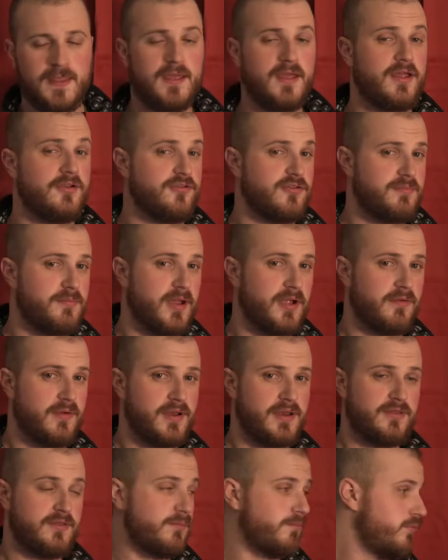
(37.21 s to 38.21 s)
And just by
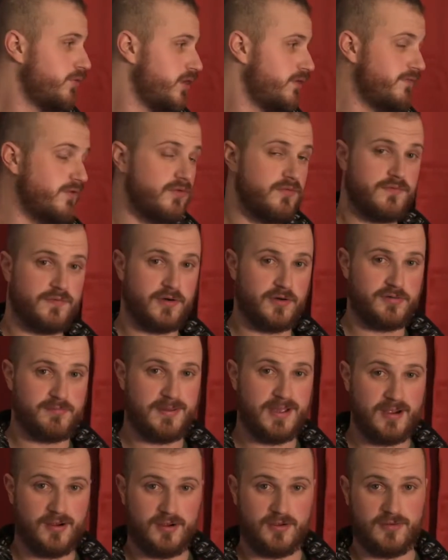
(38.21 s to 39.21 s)
reading the preview first
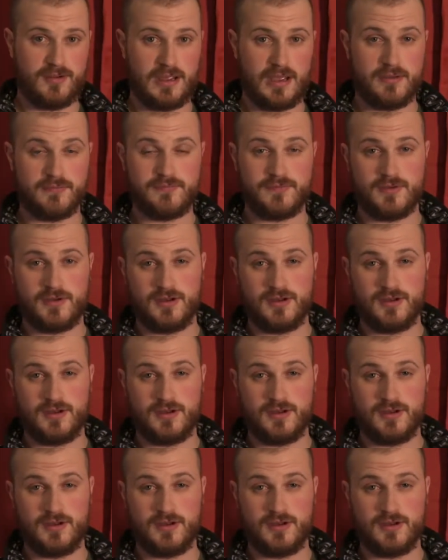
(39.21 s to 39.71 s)
paragraph,